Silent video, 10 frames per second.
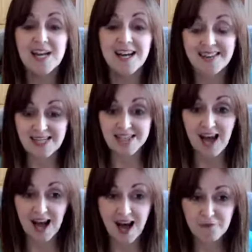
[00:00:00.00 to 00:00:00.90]
and that's
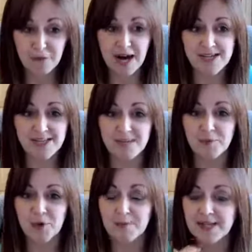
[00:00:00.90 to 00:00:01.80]
half price at the
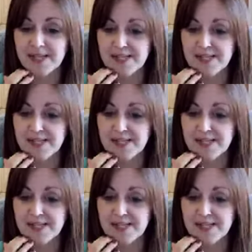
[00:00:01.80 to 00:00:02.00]
moment.